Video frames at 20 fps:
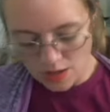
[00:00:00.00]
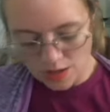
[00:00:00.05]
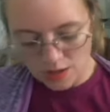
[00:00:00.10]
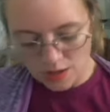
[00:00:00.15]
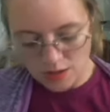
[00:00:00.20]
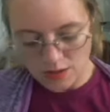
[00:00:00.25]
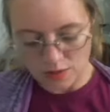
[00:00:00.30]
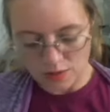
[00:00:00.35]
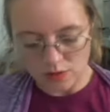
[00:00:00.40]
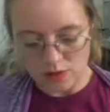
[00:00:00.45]

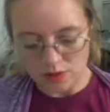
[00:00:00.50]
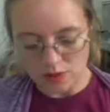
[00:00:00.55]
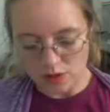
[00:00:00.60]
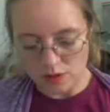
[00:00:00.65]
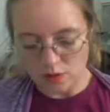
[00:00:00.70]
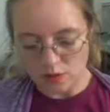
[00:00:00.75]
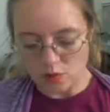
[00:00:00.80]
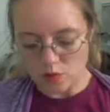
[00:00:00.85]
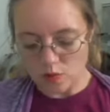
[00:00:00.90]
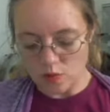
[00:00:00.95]
Then there's
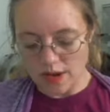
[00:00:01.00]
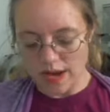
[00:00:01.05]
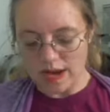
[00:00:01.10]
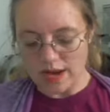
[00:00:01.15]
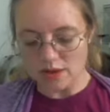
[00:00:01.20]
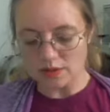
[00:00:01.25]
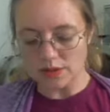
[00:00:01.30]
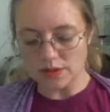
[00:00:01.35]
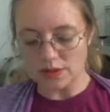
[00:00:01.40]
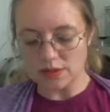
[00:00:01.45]
another
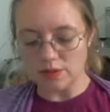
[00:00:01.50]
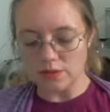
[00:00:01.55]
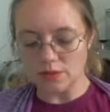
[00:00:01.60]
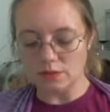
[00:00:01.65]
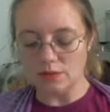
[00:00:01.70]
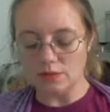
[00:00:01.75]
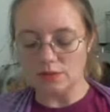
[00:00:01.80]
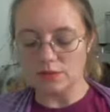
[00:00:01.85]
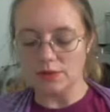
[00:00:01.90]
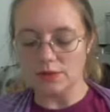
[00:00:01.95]
wow
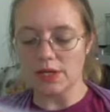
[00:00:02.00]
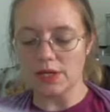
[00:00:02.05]
deal for